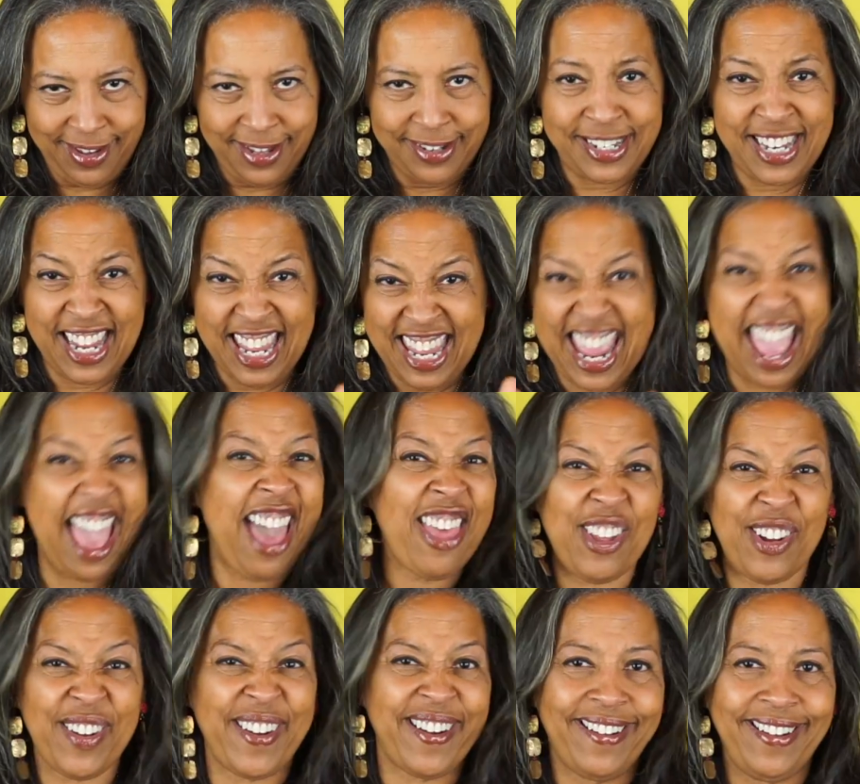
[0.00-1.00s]

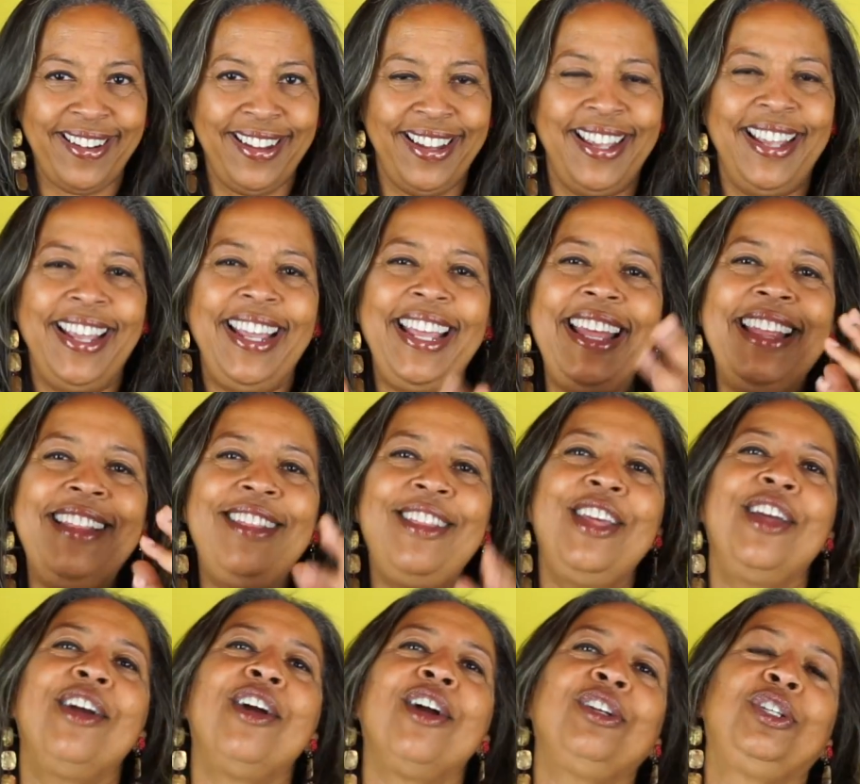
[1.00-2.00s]
together in
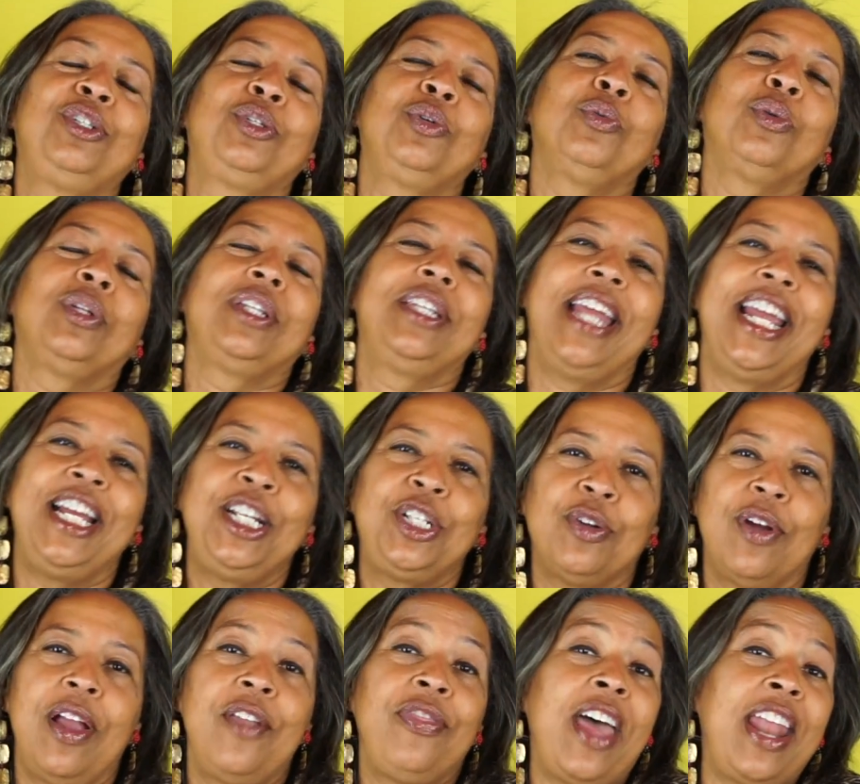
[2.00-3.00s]
their jeweled
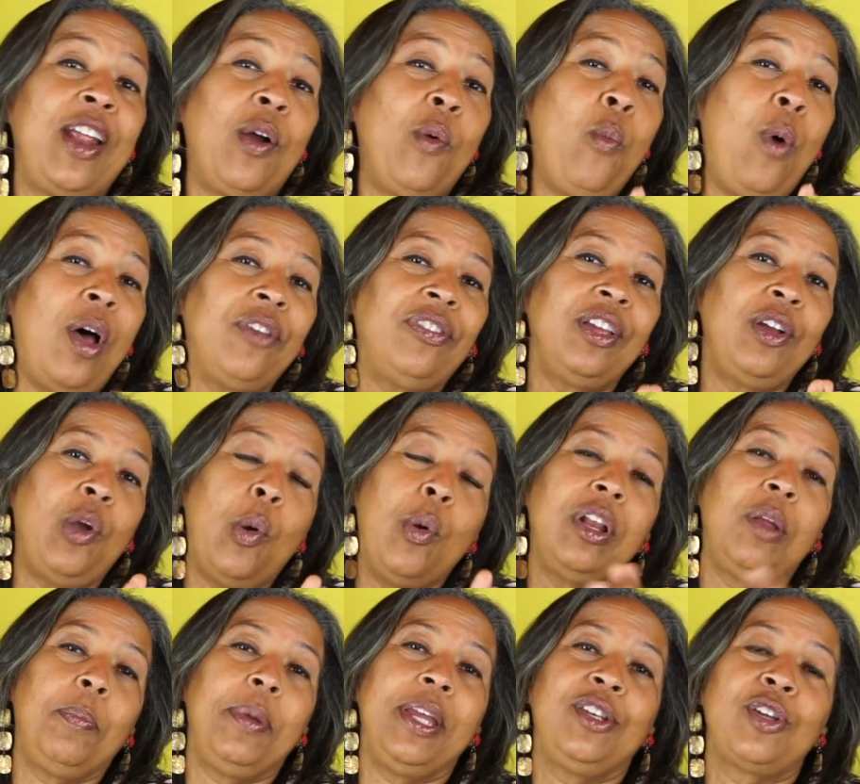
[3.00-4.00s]
nature, and that it wasn't
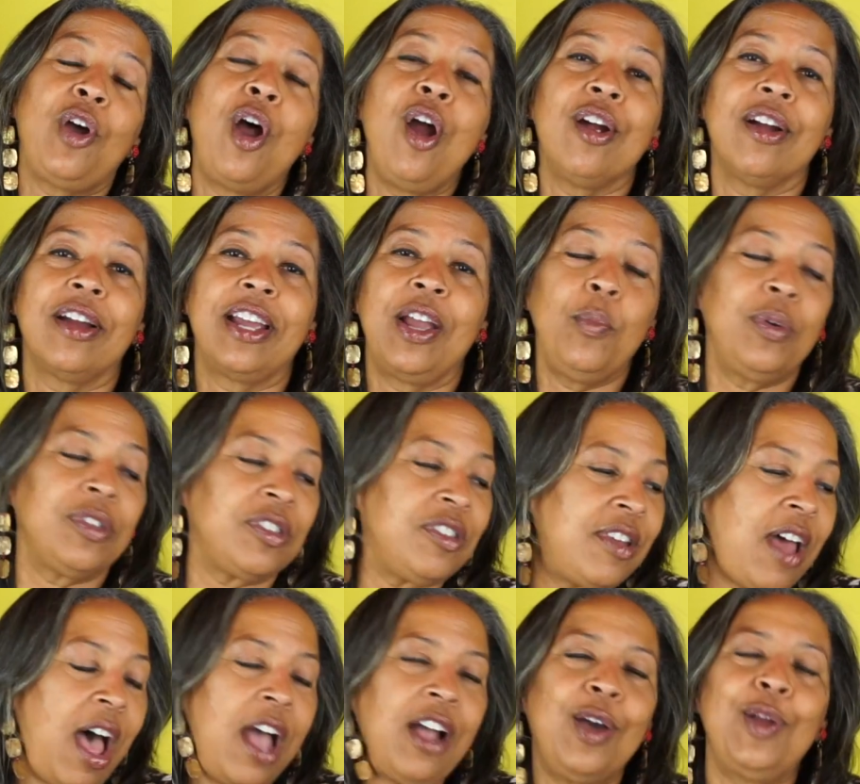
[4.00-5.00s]
going to be dark. It was
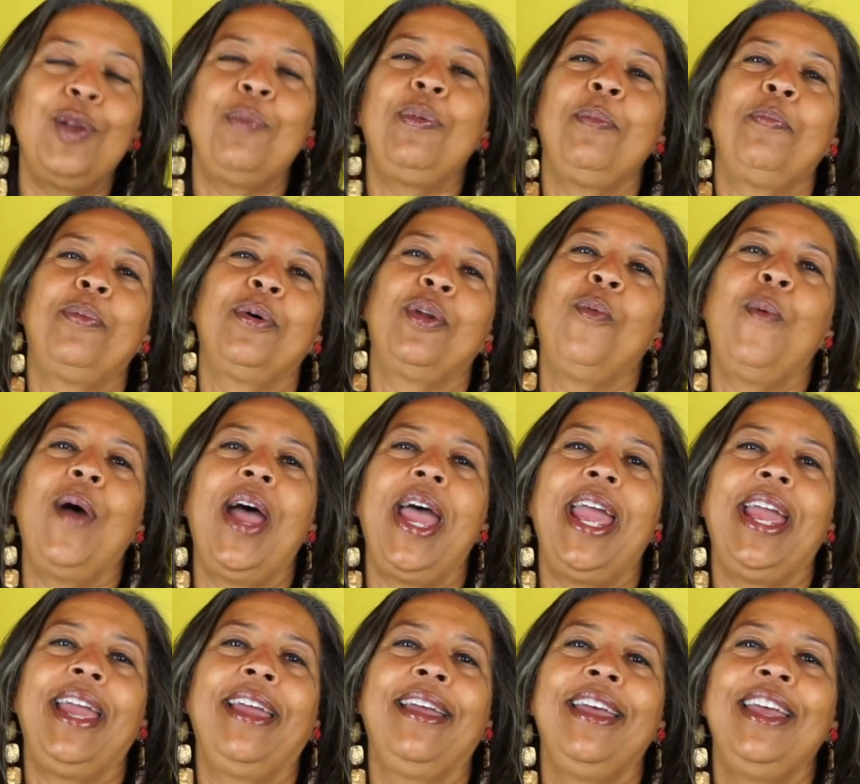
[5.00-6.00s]
not going to be put
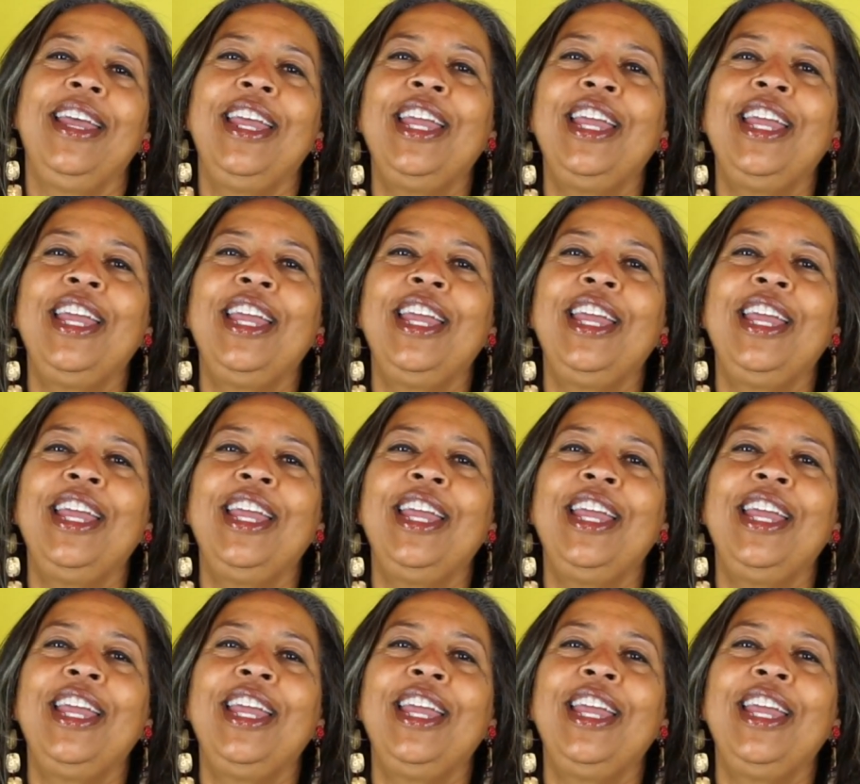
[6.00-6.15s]
away.